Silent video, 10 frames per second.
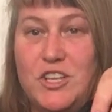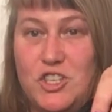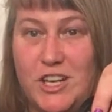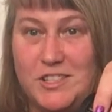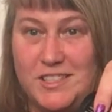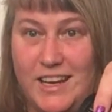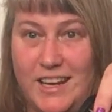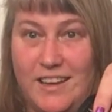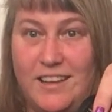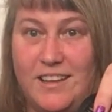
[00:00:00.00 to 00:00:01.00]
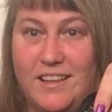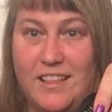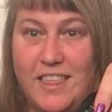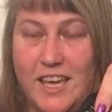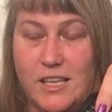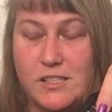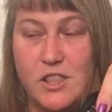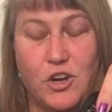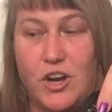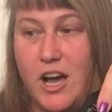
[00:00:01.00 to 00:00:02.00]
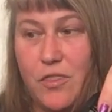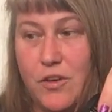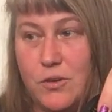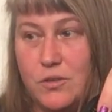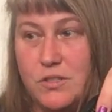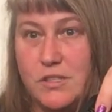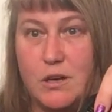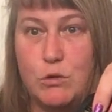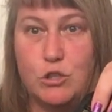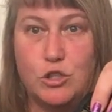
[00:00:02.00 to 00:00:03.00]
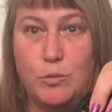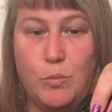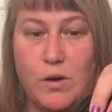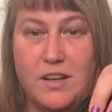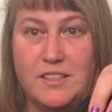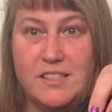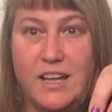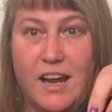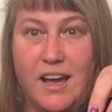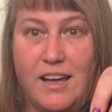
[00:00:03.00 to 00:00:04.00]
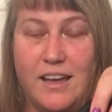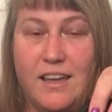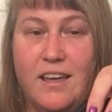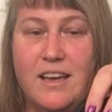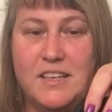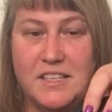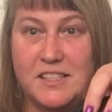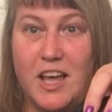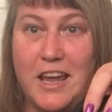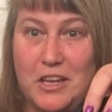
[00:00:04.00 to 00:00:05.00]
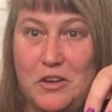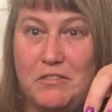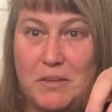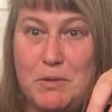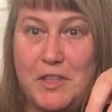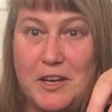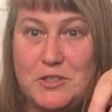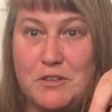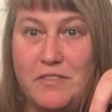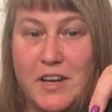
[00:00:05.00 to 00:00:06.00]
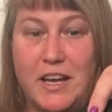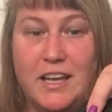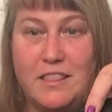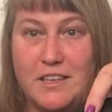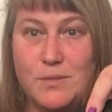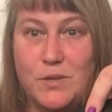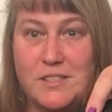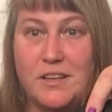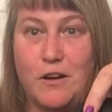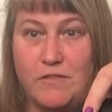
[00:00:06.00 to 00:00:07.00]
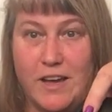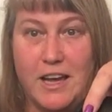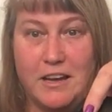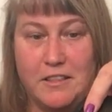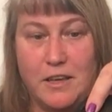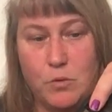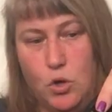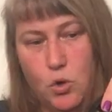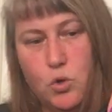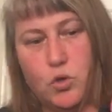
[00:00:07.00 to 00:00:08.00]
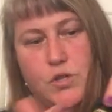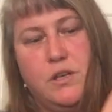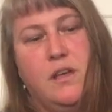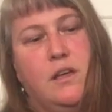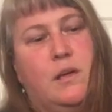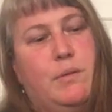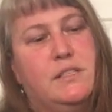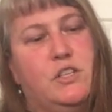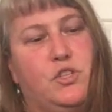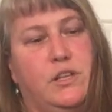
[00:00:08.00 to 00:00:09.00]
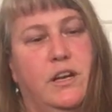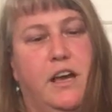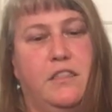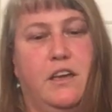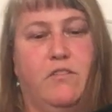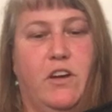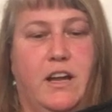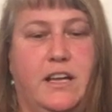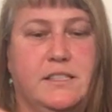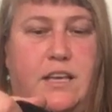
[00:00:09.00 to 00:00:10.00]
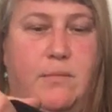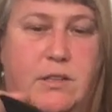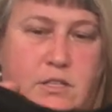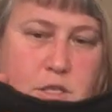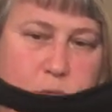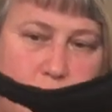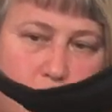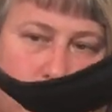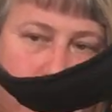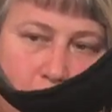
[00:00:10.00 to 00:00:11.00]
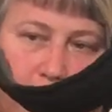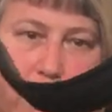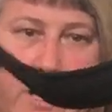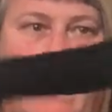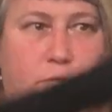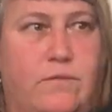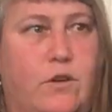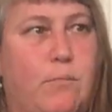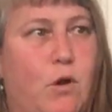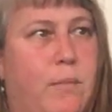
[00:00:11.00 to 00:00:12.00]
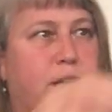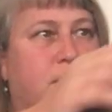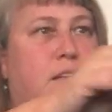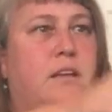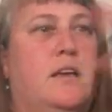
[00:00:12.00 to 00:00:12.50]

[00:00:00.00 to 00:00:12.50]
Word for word: adjusting things. They're not those double loop ones that I dislike and you have to put that extra fitting. These ones are fine and they will hold position, I think, very nicely. But let's just put all the way out for now, for a moment.